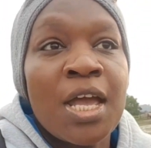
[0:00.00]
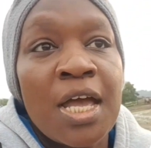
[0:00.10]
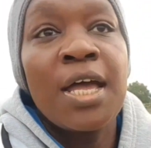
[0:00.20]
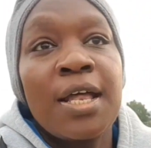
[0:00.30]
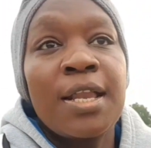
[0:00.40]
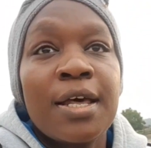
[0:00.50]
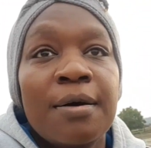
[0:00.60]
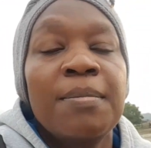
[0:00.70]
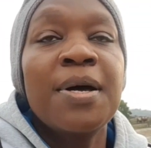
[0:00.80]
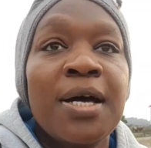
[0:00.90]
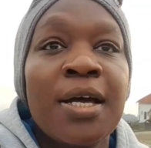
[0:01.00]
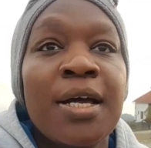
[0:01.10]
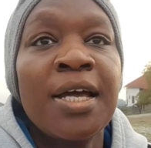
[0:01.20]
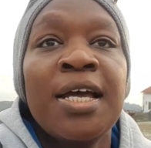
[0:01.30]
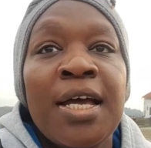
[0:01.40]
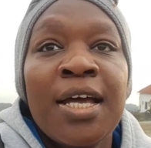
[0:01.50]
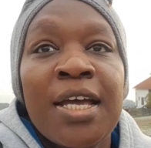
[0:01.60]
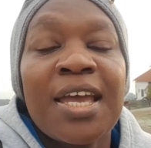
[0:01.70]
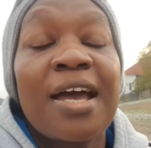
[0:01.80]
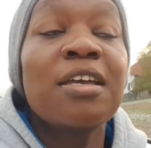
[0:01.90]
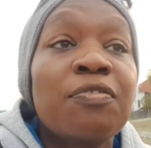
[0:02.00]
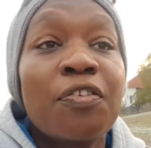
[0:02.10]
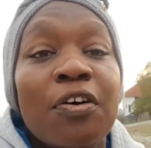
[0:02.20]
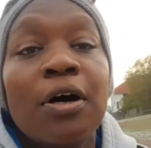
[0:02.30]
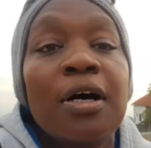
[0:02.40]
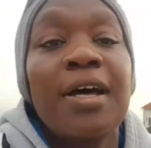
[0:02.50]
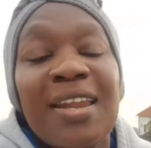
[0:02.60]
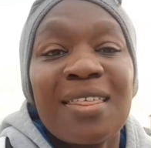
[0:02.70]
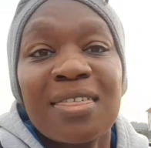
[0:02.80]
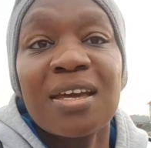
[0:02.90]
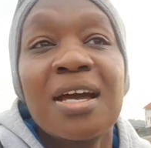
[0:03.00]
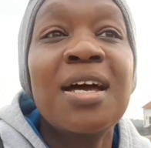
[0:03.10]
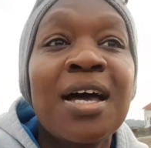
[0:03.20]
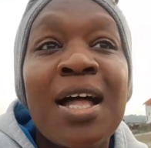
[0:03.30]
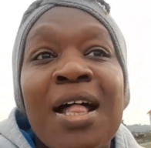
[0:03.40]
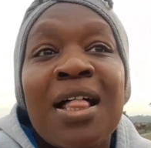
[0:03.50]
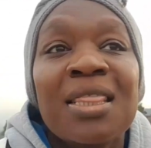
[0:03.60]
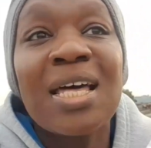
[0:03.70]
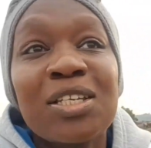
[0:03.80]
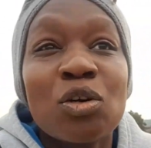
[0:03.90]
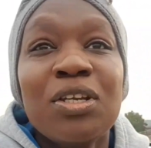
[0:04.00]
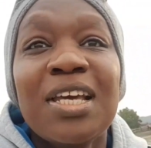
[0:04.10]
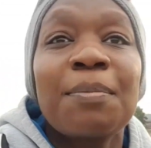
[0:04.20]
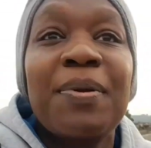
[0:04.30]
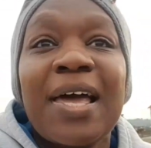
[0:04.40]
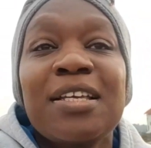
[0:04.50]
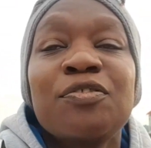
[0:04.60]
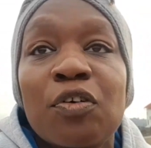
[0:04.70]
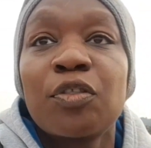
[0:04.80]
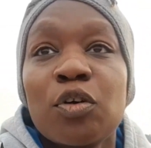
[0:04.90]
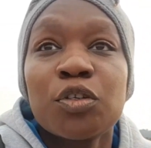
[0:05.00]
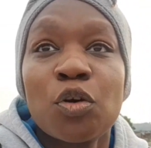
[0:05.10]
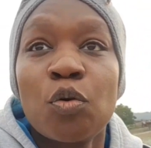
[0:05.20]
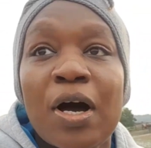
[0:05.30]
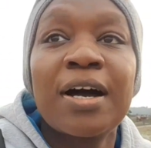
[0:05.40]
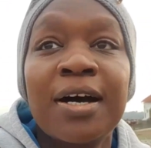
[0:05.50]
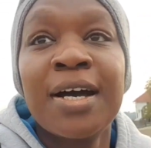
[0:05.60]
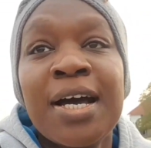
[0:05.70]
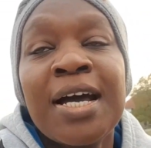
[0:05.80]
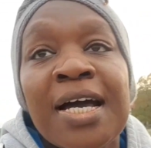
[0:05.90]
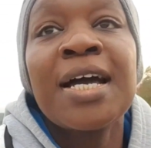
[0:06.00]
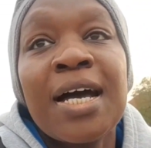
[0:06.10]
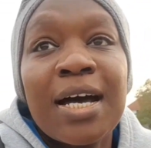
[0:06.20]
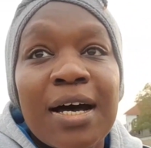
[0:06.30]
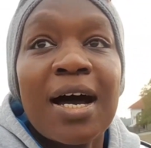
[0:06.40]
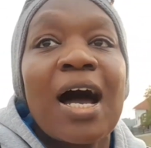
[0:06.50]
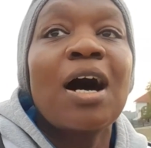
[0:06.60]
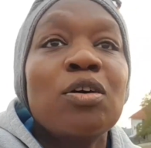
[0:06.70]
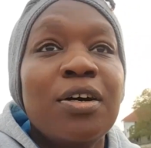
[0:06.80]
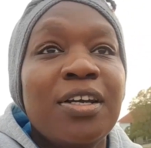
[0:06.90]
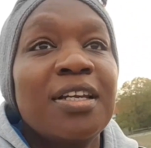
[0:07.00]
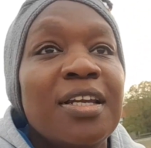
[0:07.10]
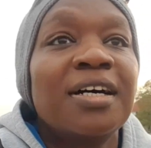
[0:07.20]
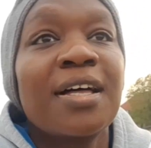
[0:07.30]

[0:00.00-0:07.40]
And yeah, if another thing, that only applies for those who are out in